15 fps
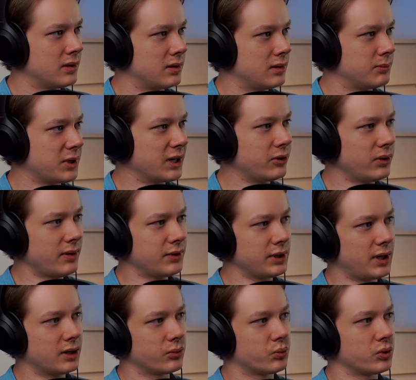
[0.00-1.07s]
But I don't have a
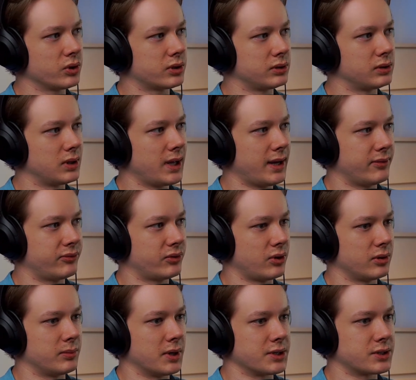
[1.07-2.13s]
lot of work left
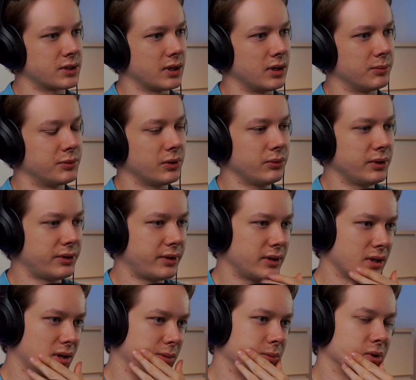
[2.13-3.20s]
on my setup. The only thing
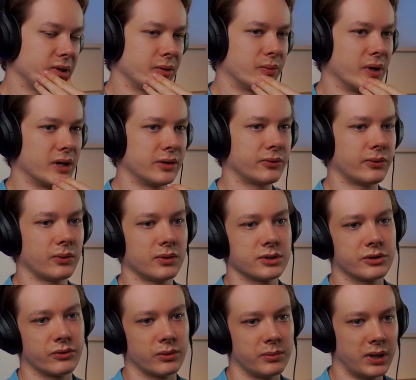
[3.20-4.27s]
that I'm really waiting for is
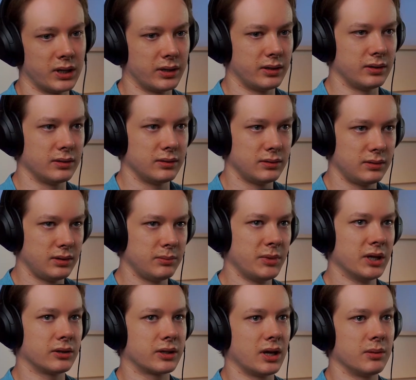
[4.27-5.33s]
for my
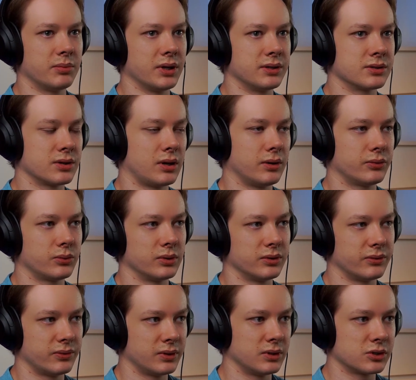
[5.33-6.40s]
email campaign software to
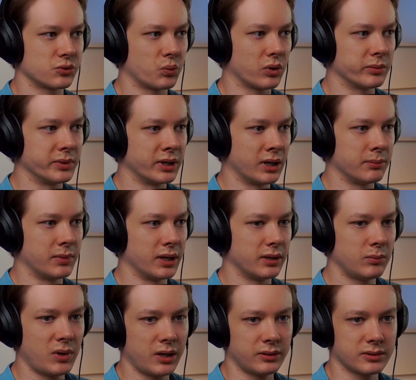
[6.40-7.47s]
finish warming up my
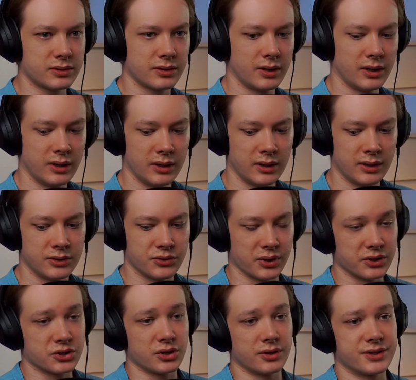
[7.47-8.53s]
emails so I
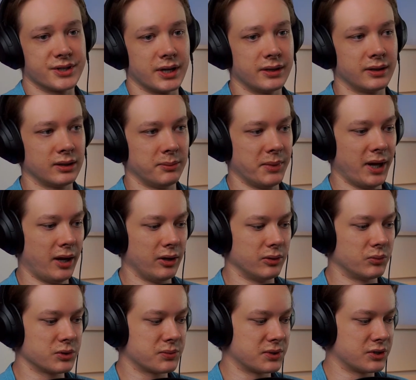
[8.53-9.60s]
can start sending them out. And
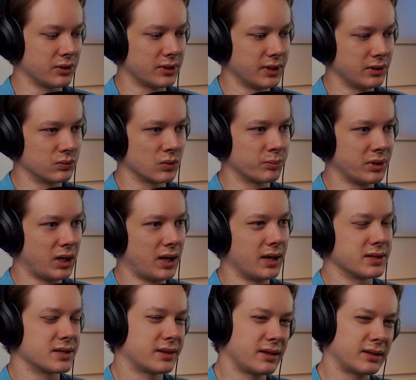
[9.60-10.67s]
once we start getting
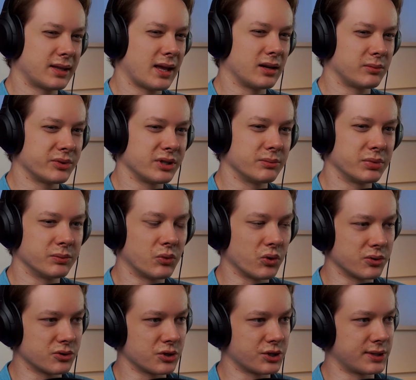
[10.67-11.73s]
replies, I think that'll be a bit more
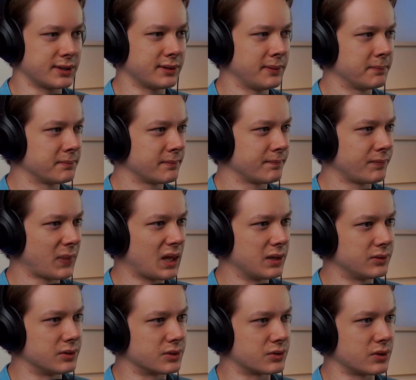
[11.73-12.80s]
interesting
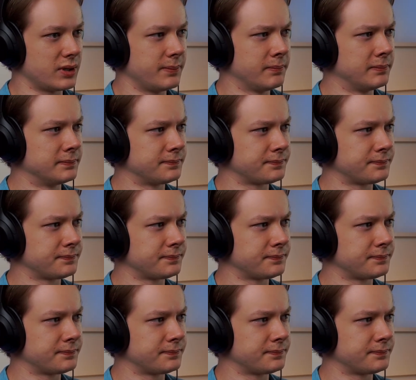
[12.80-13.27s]
to stream.